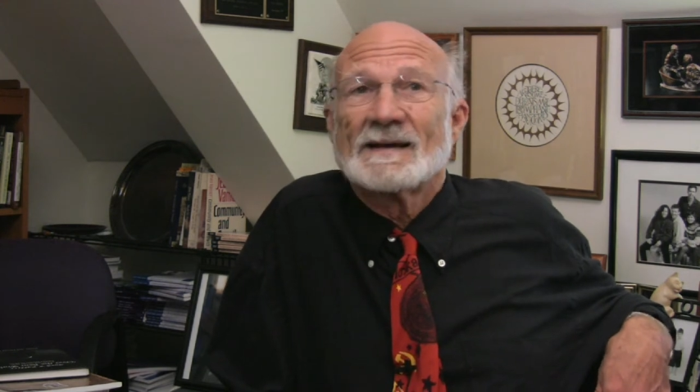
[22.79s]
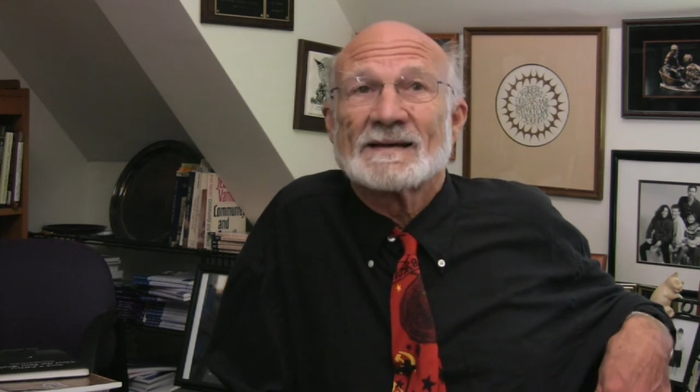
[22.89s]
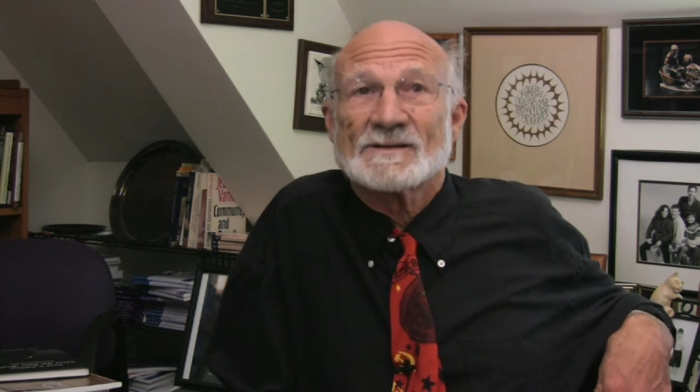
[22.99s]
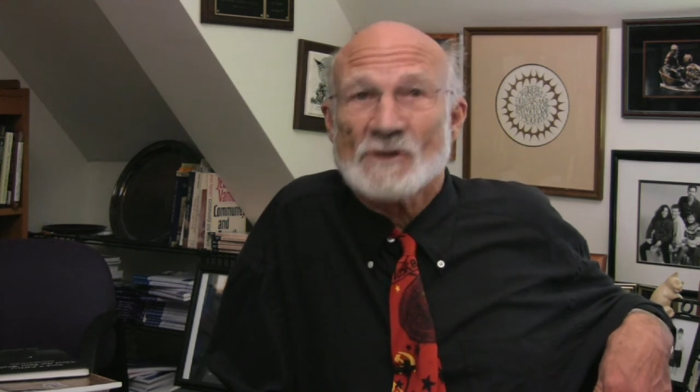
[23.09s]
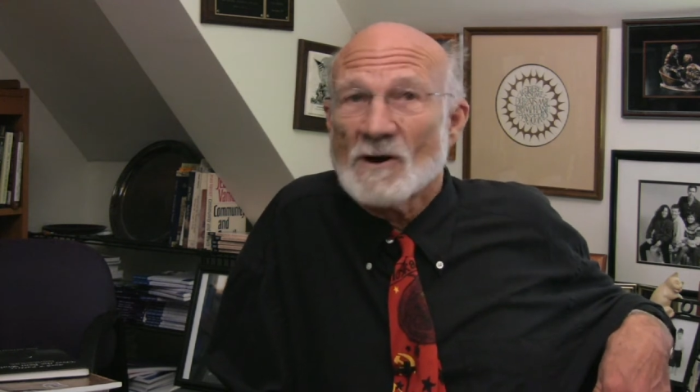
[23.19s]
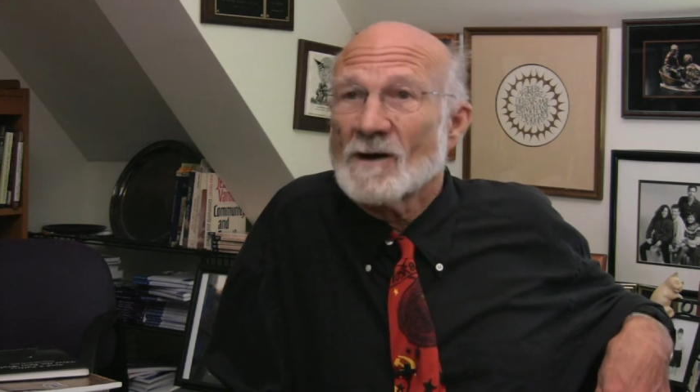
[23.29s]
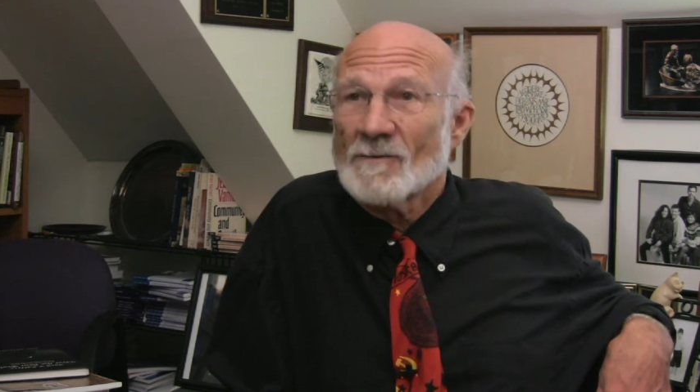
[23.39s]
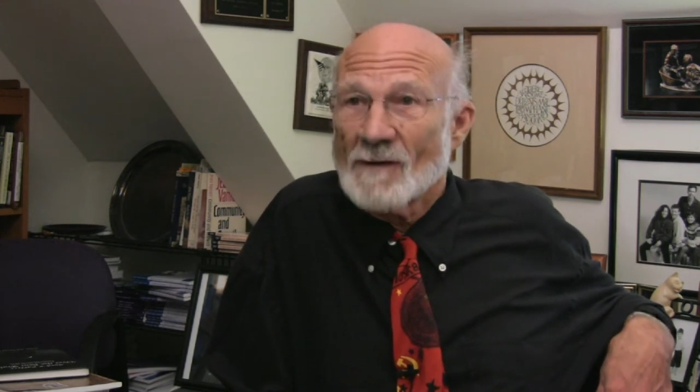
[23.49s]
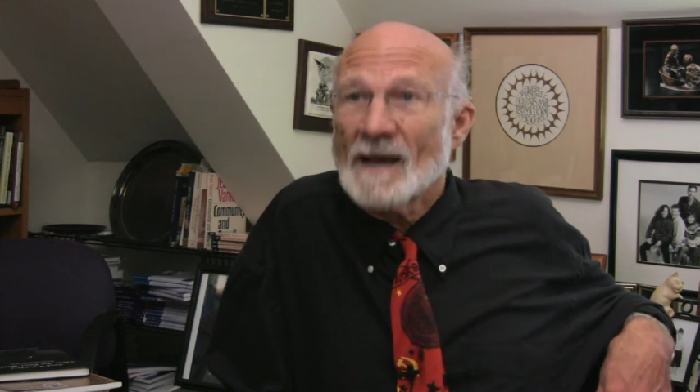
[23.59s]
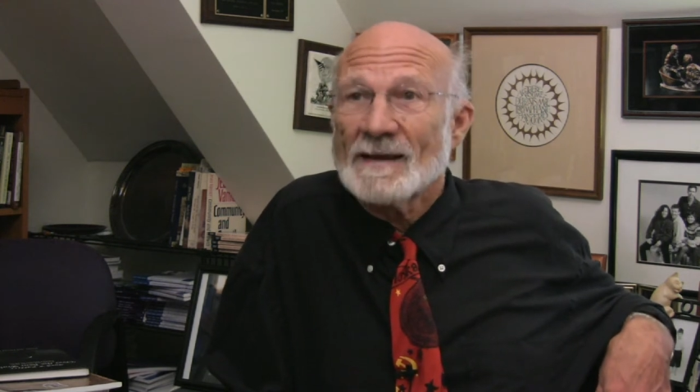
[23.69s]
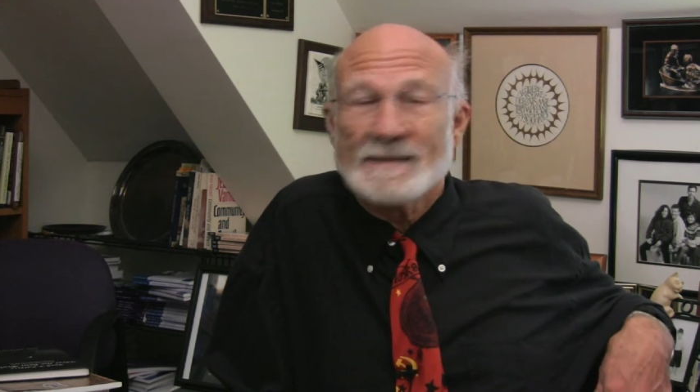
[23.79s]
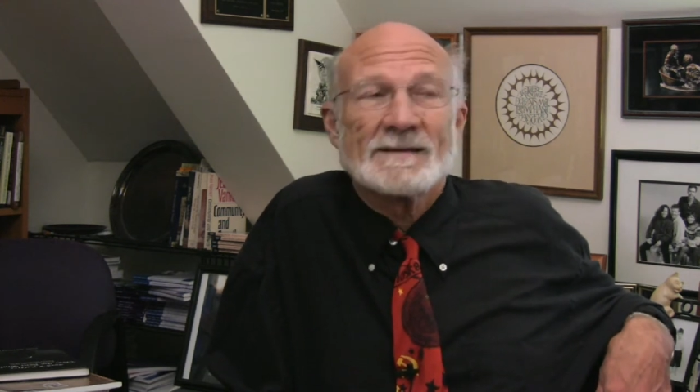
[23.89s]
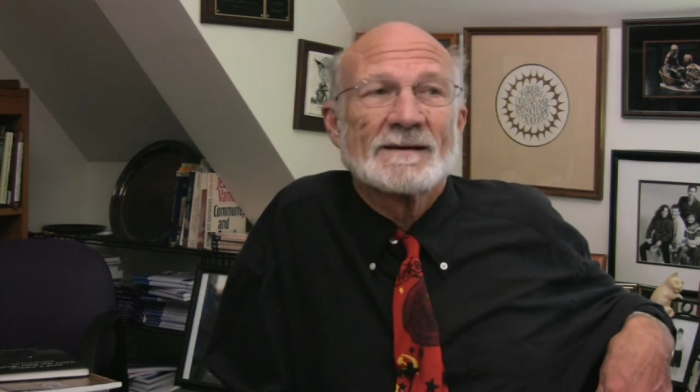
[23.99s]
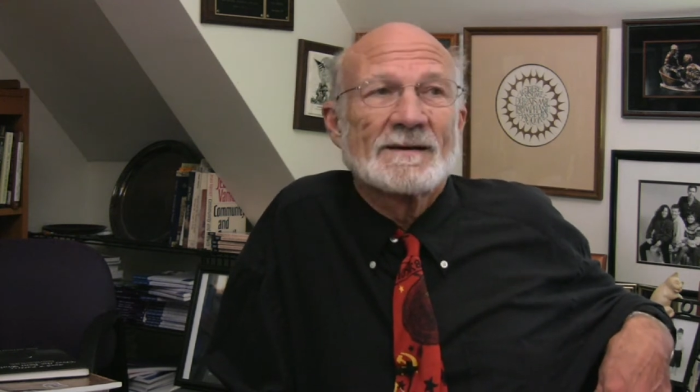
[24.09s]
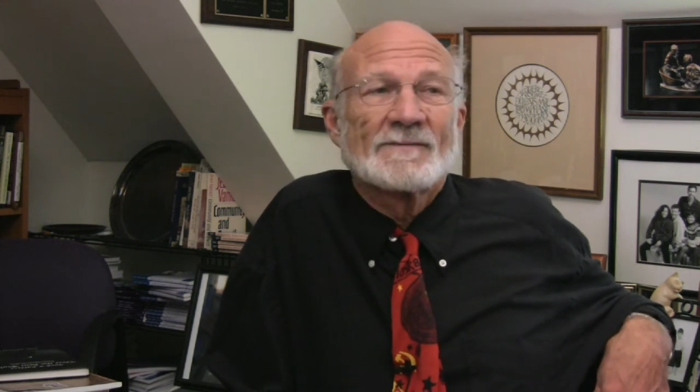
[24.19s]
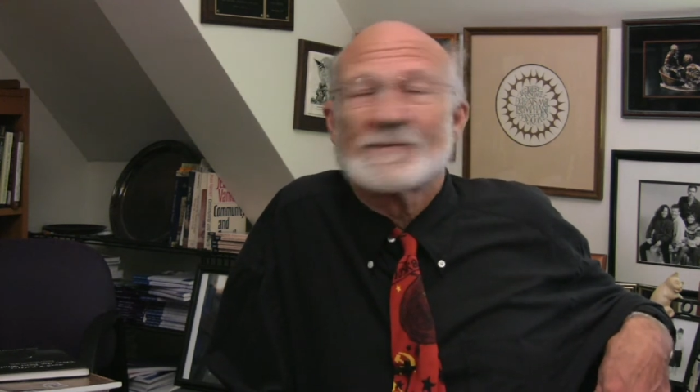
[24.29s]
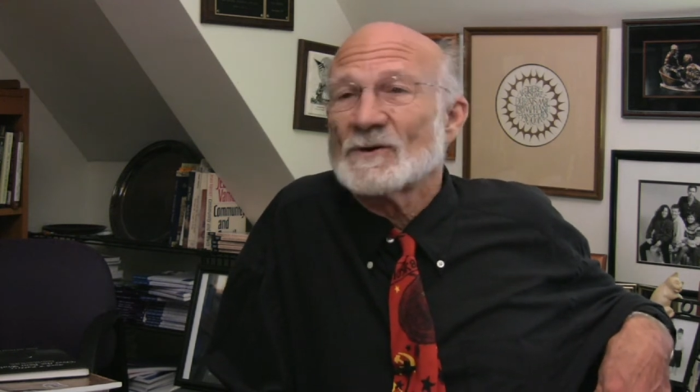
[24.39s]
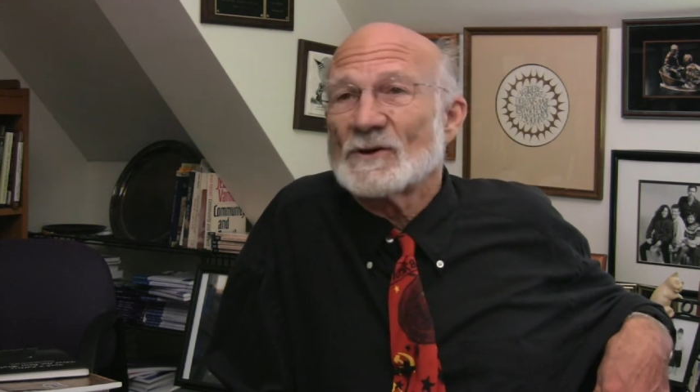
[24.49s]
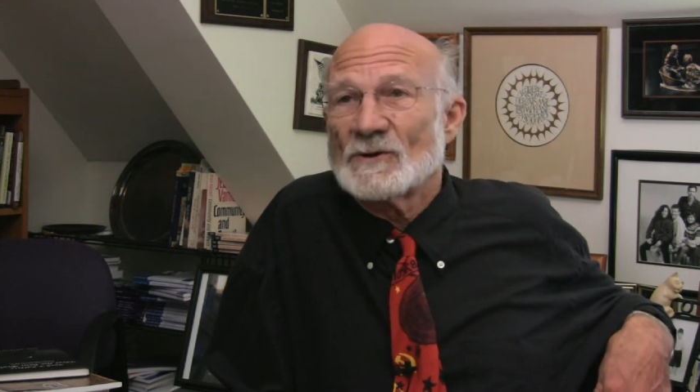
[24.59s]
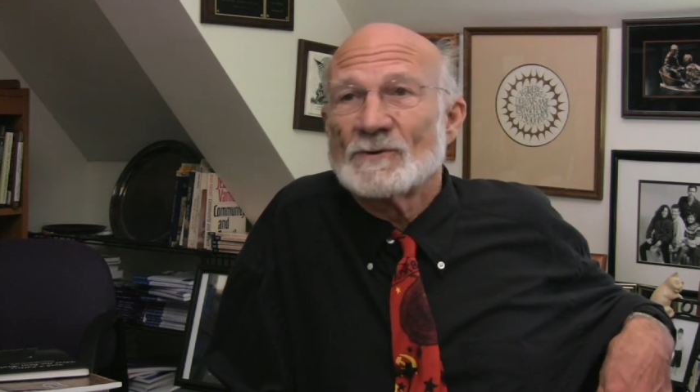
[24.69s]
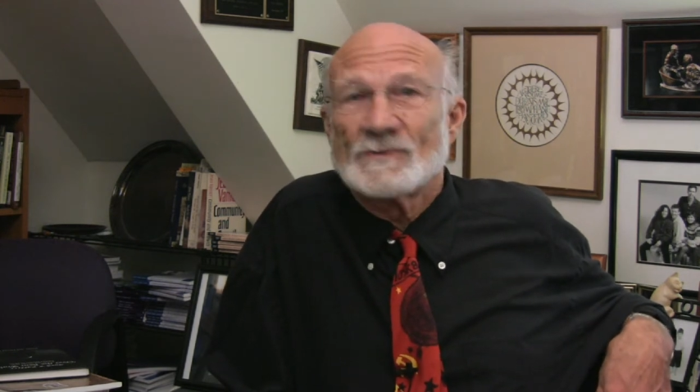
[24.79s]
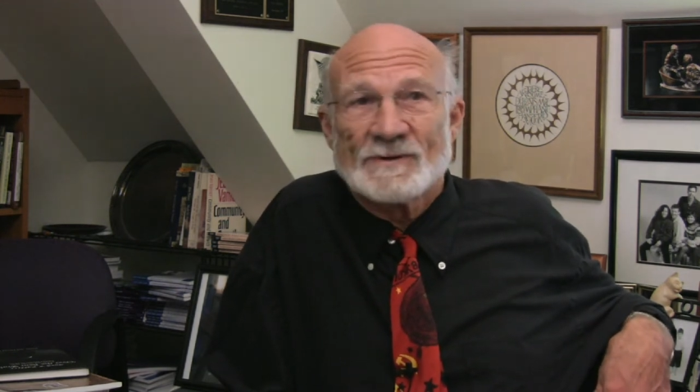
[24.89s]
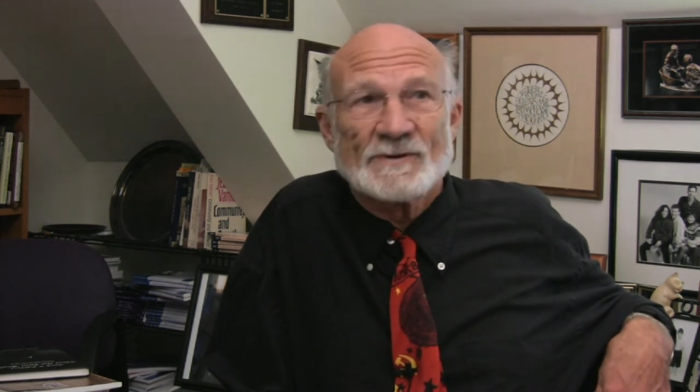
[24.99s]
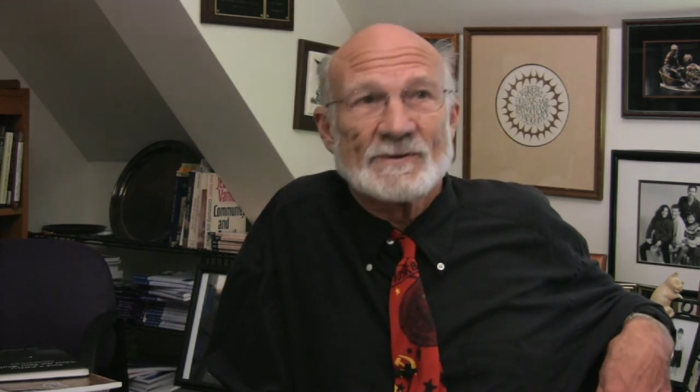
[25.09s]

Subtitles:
it's all right for you to